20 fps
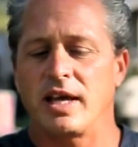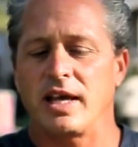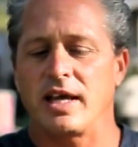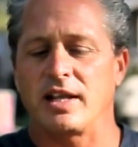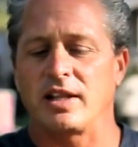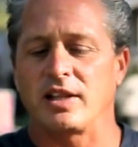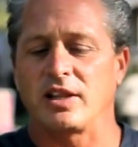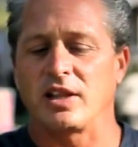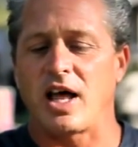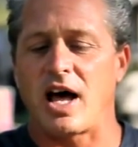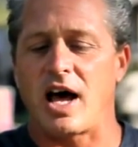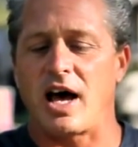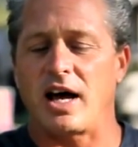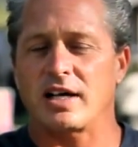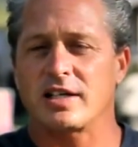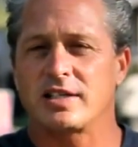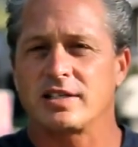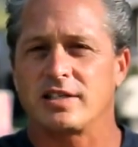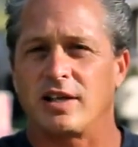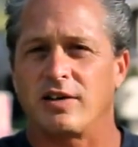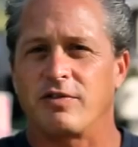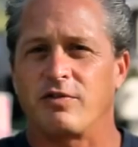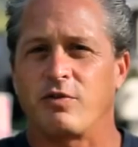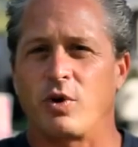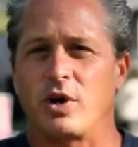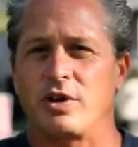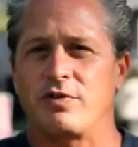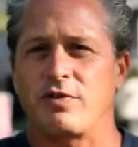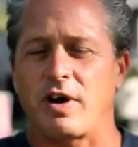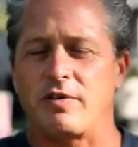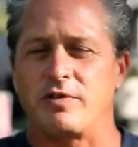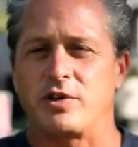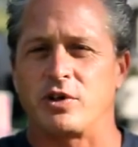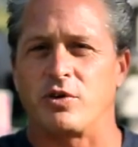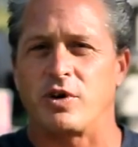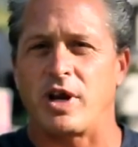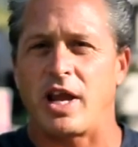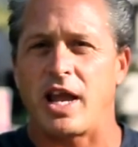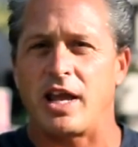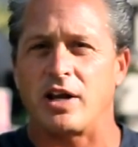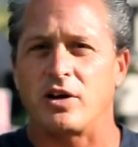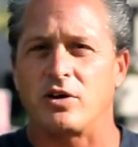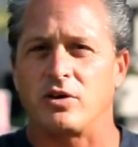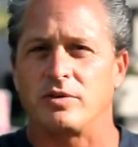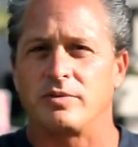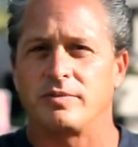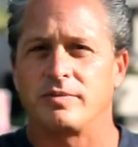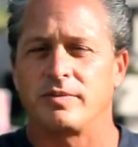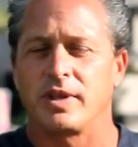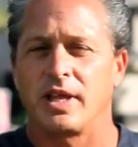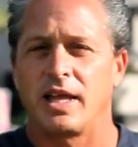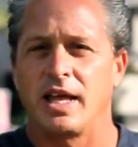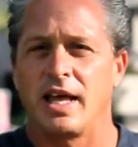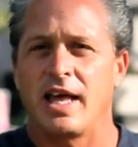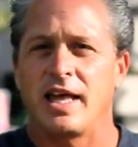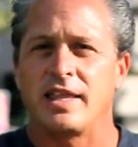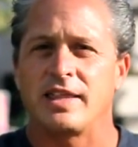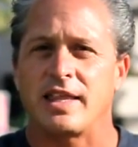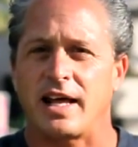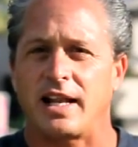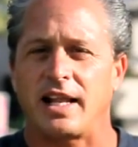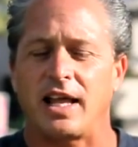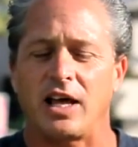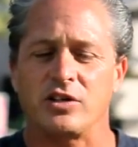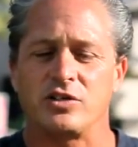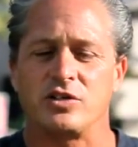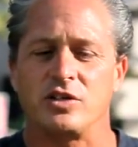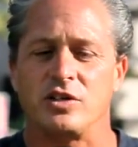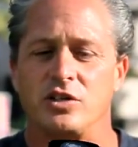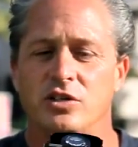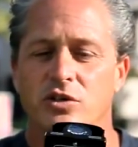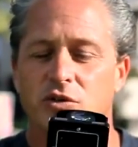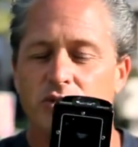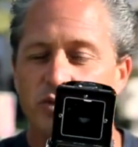it locks at a 45-degree angle. That allows you to do